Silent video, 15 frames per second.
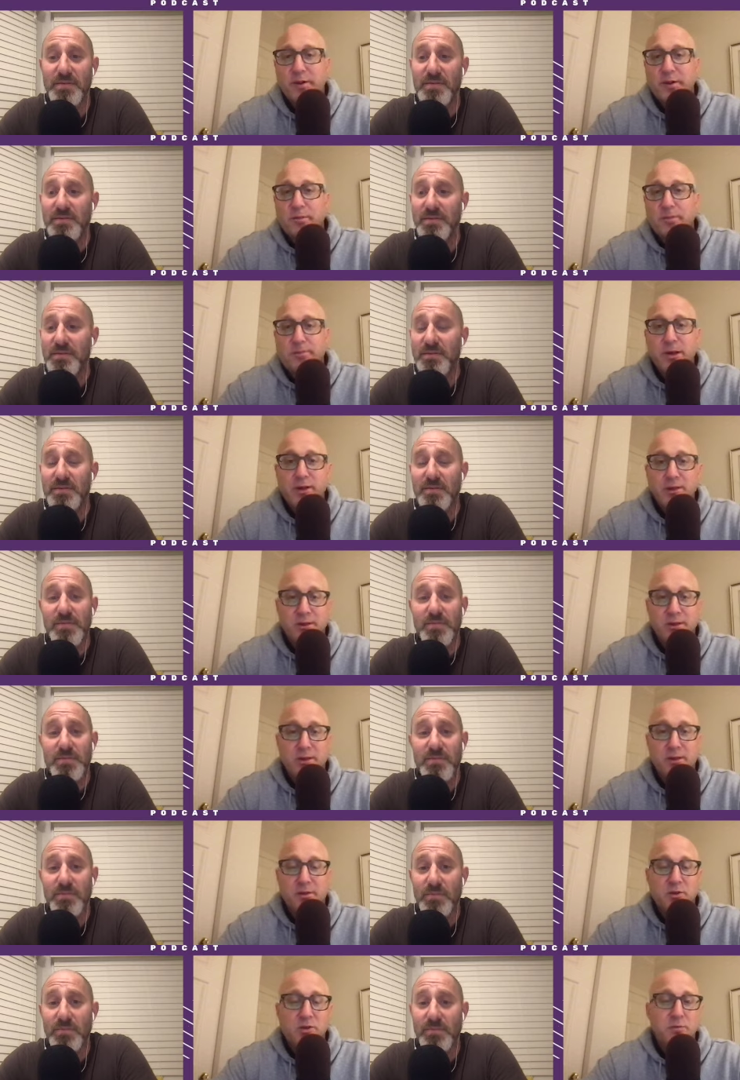Speaker 1: the
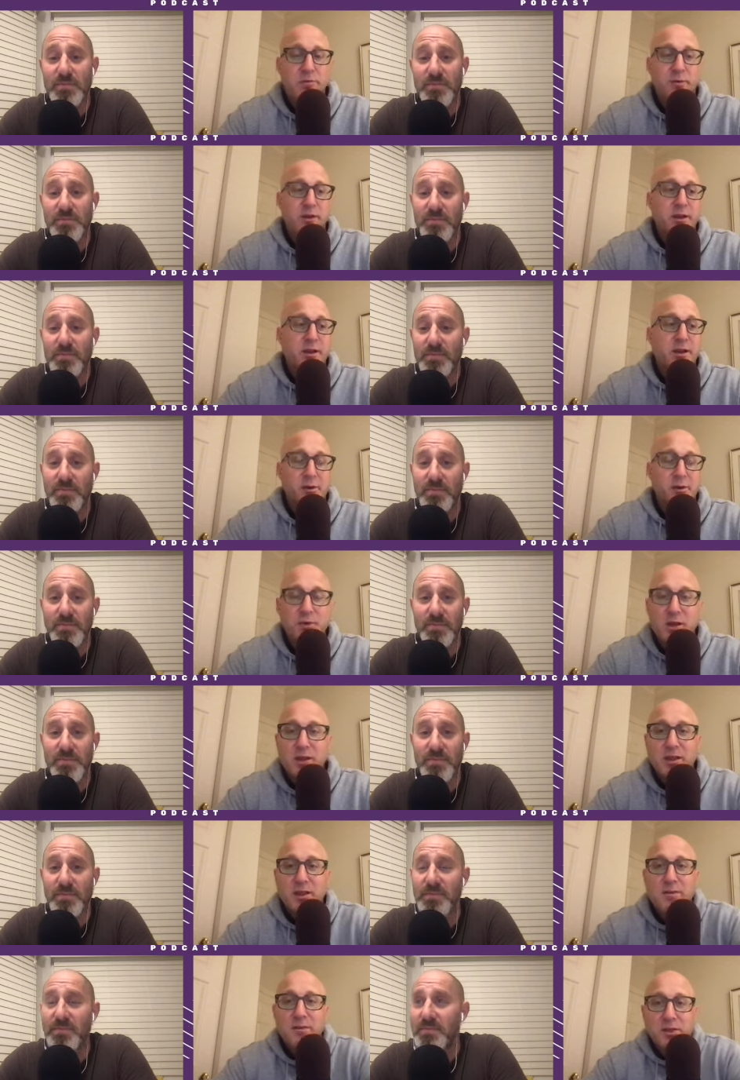Pistons, you're playing, you know, it's like
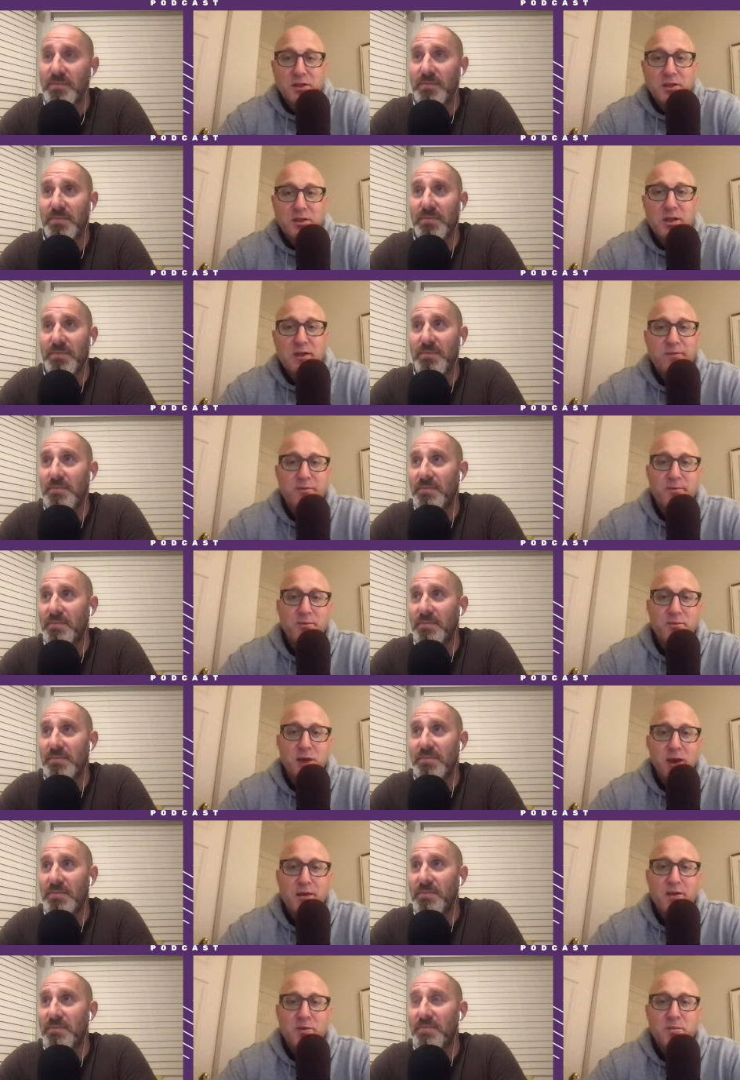this stuff
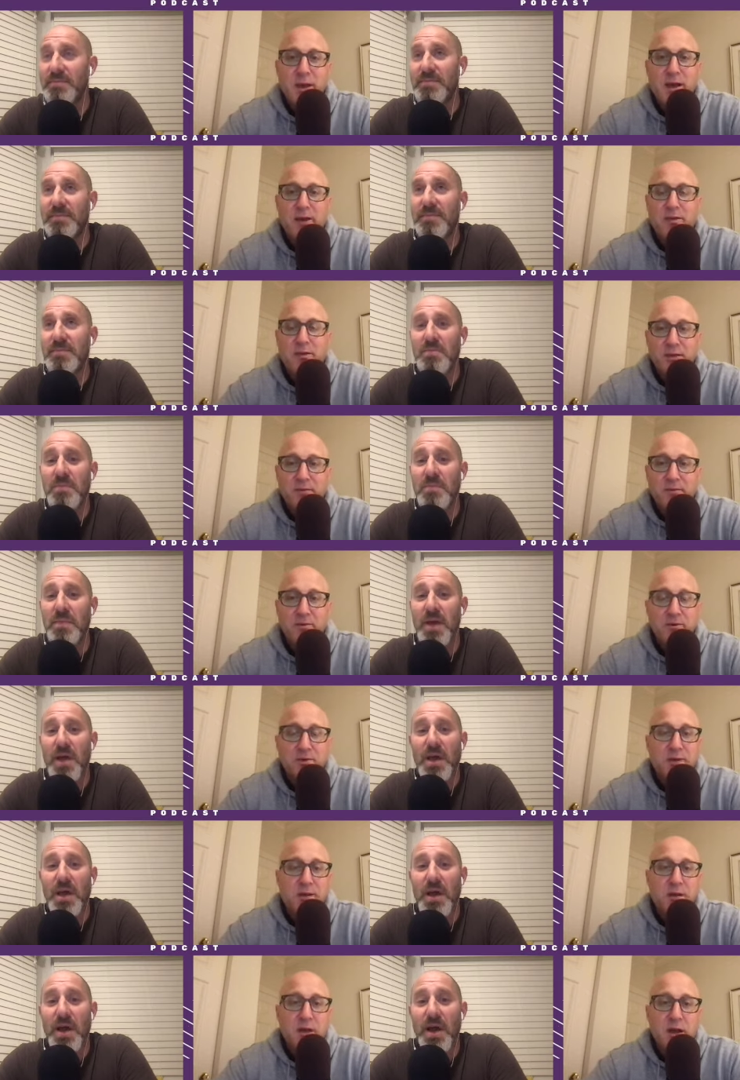does make a
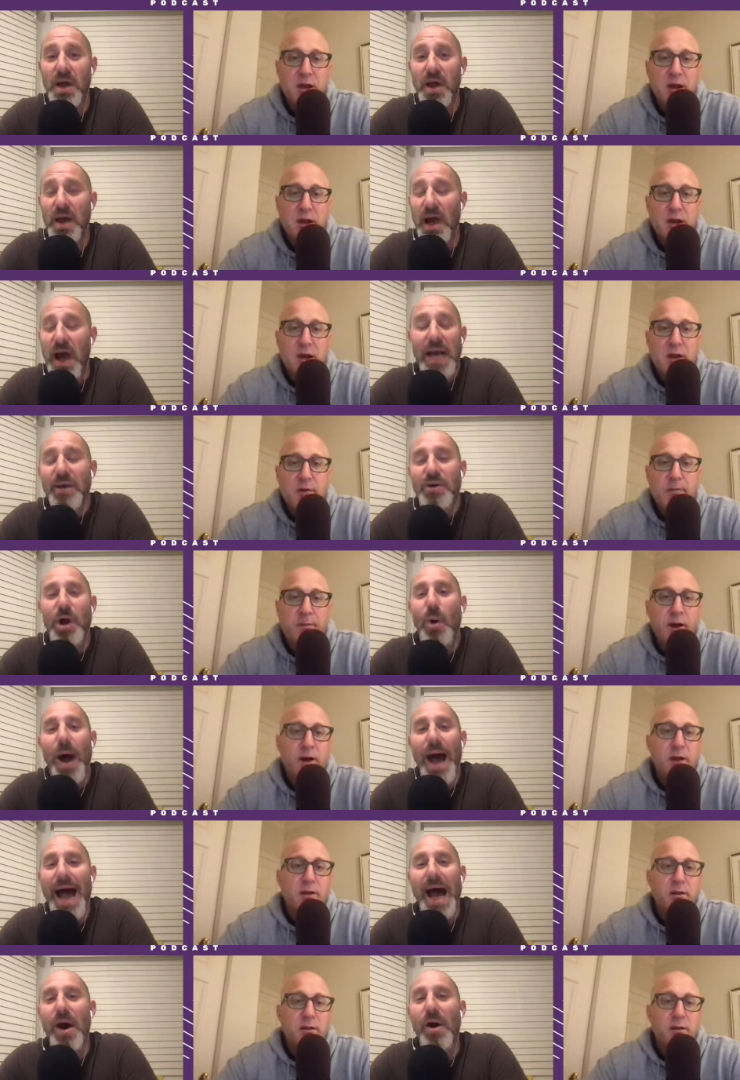difference.
Speaker 2: I don't know
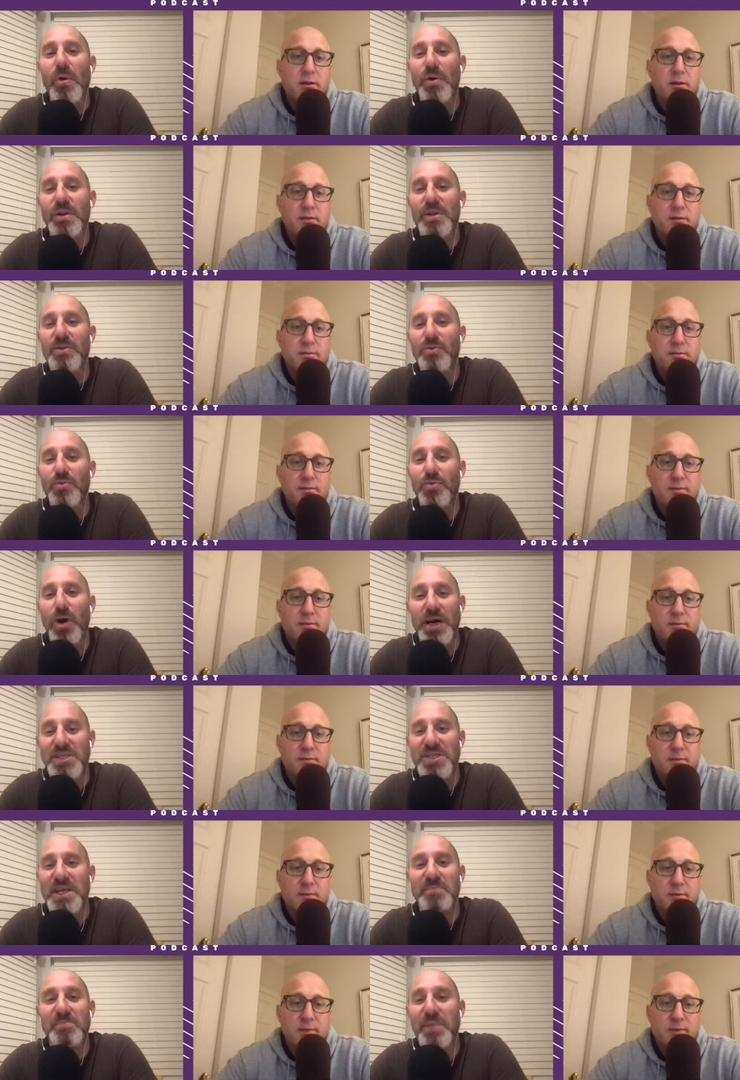how Russ
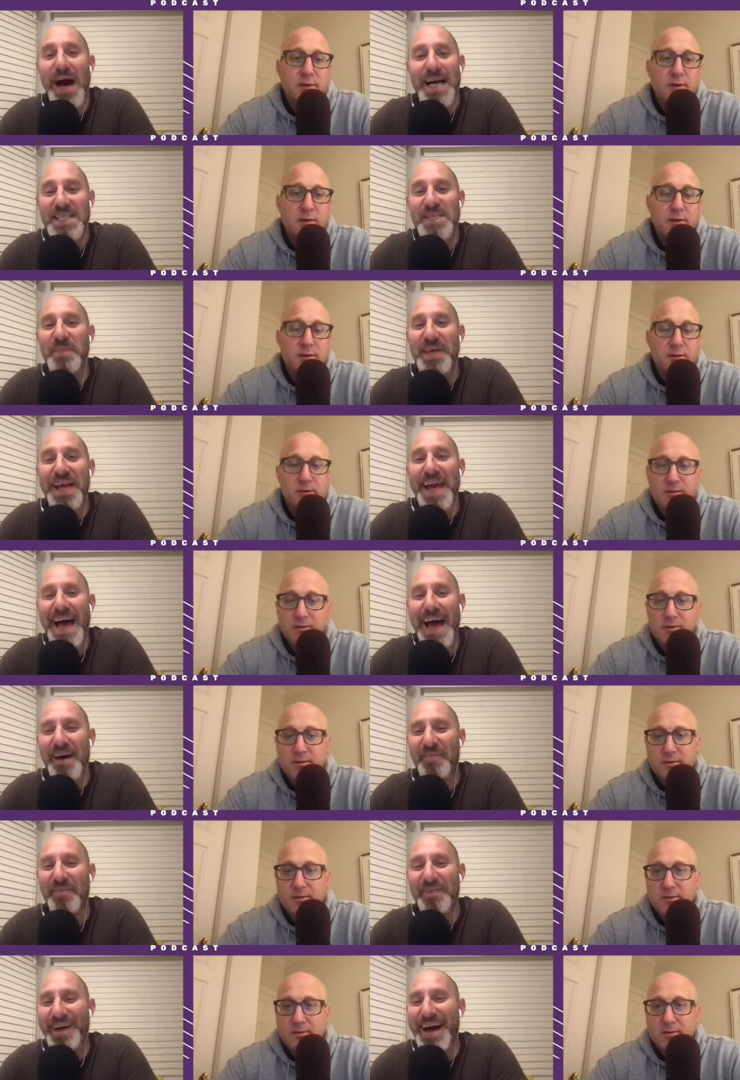can possibly
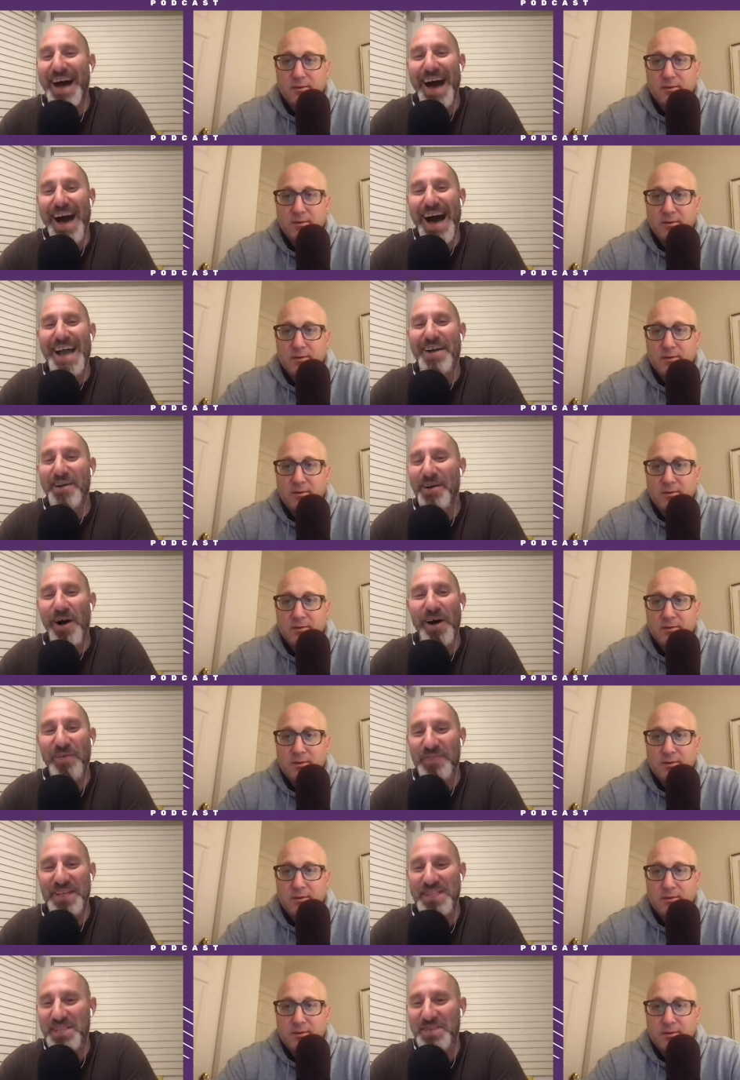have a higher
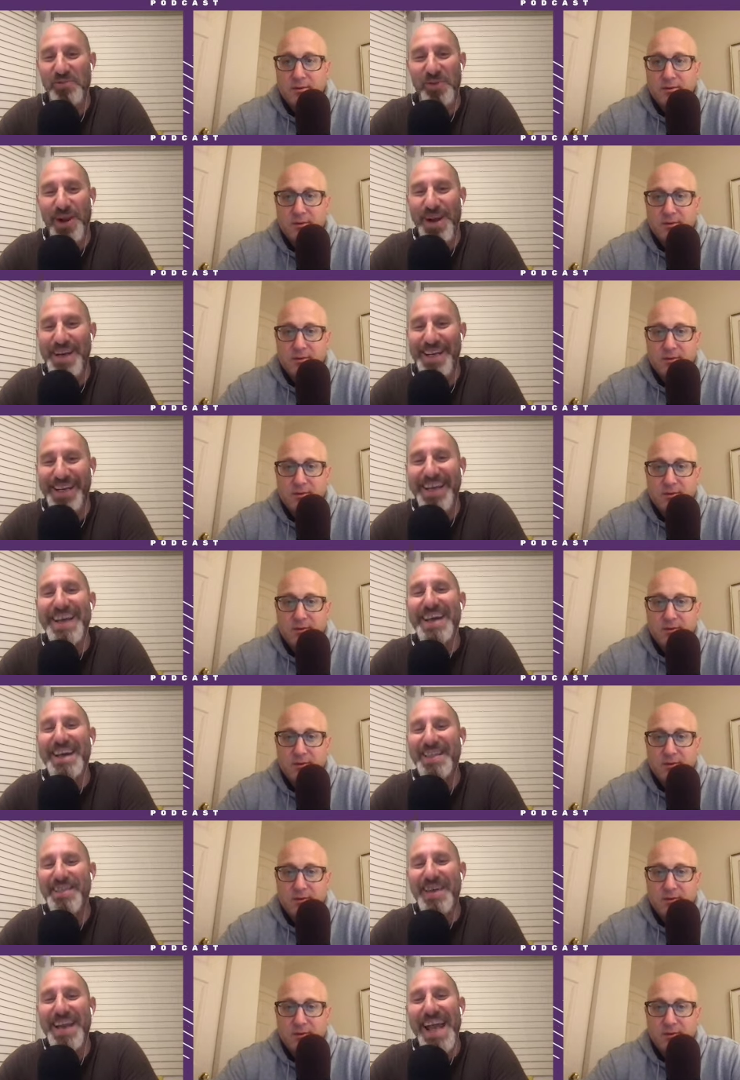offensive rating
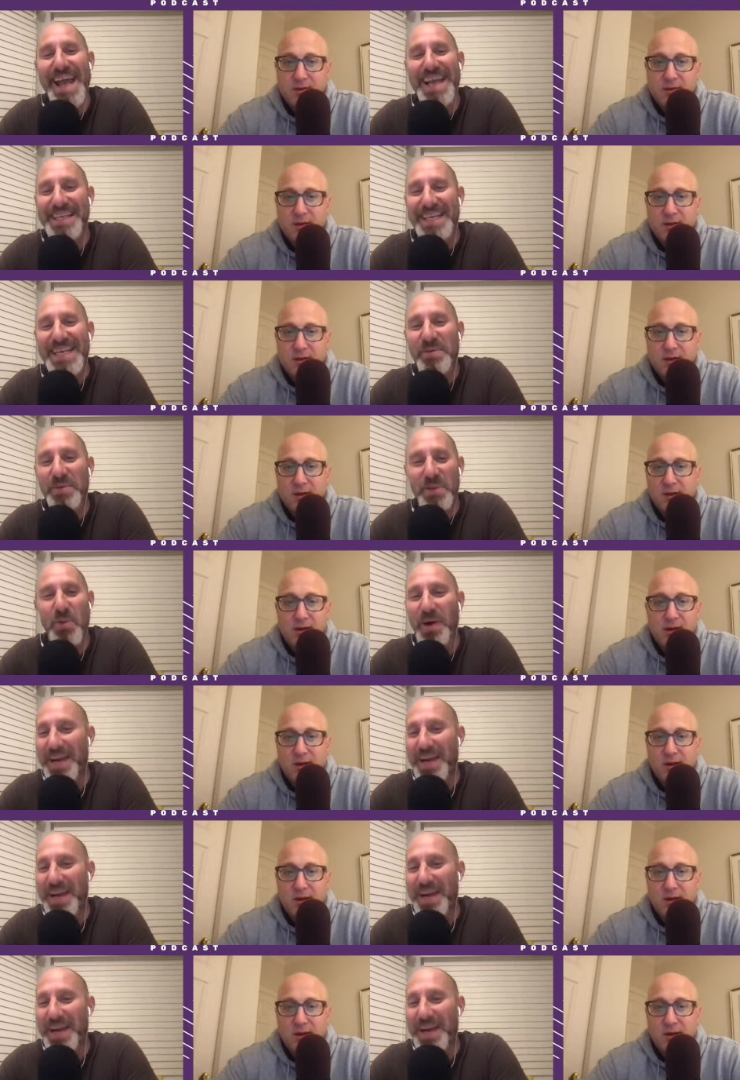than AD with what